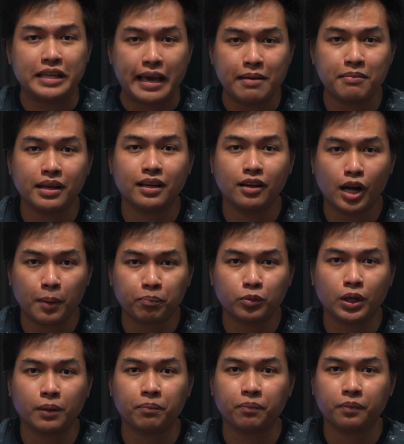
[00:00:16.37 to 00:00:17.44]
gaming
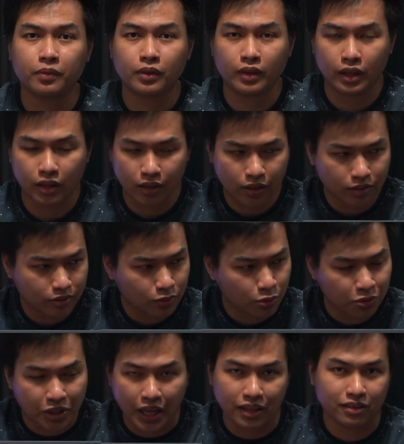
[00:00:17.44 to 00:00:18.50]
laptop to
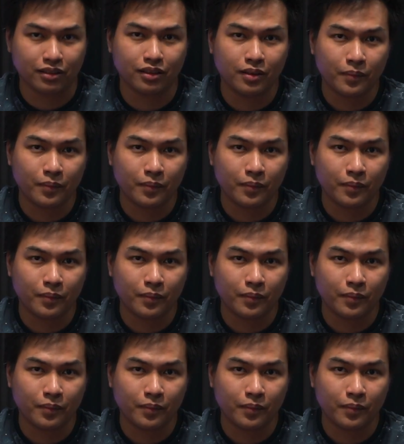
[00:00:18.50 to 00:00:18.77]
date.